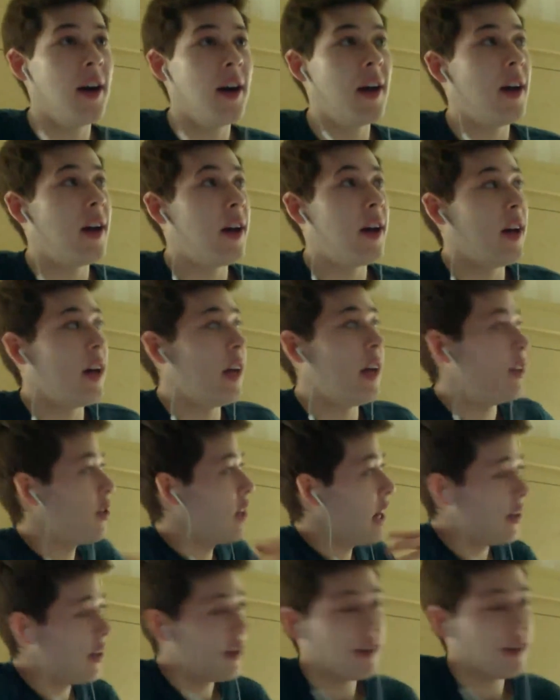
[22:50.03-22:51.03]
It
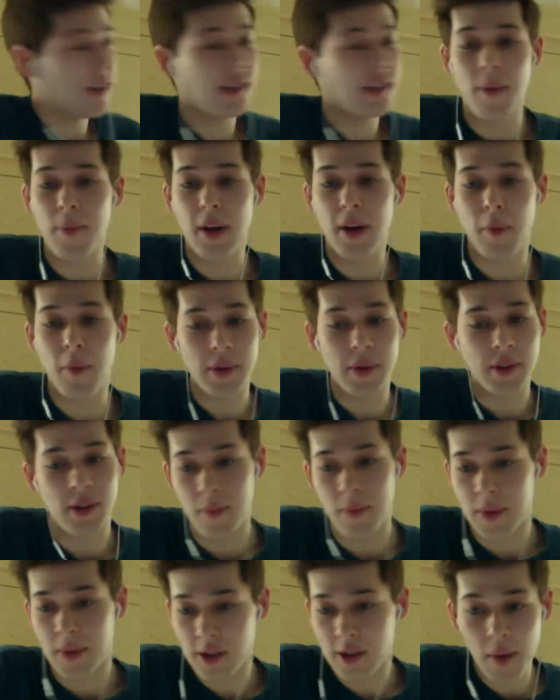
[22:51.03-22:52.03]
changes something up. It's something
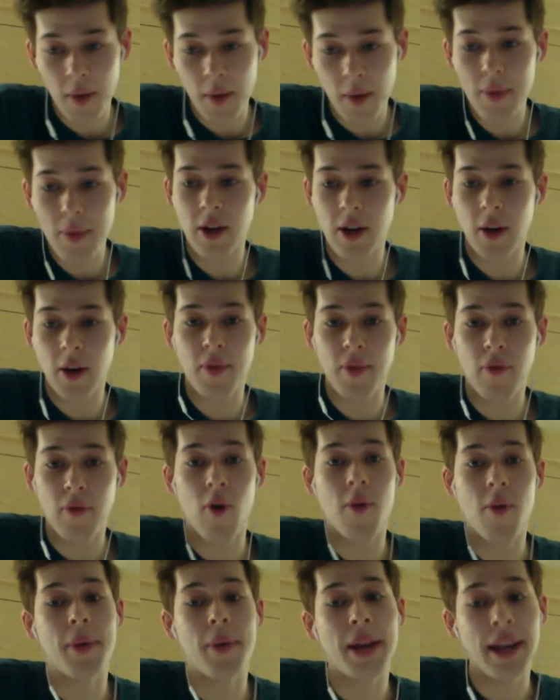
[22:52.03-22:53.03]
that's not been done before,
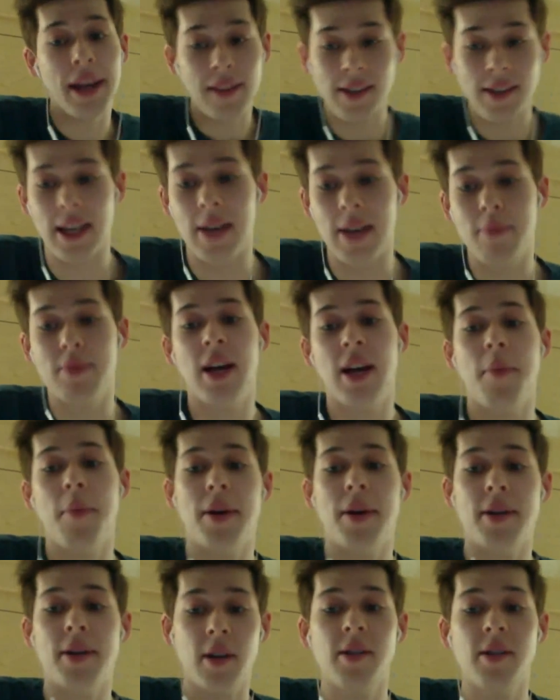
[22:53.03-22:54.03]
but at the same time,
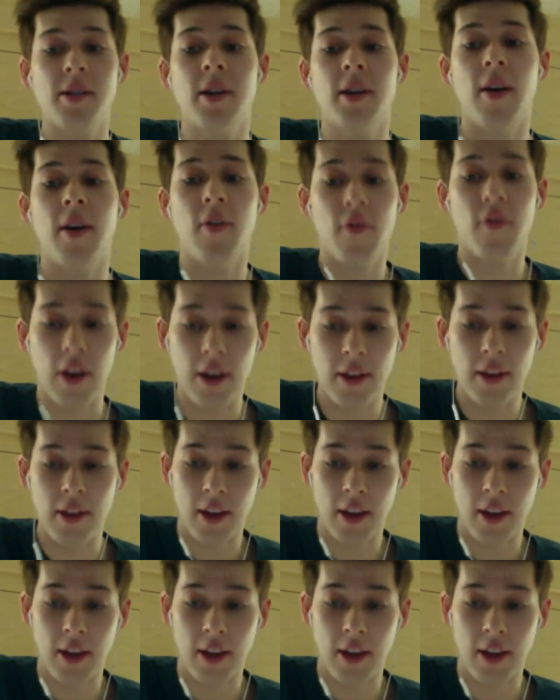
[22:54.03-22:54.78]
it doesn't affect the game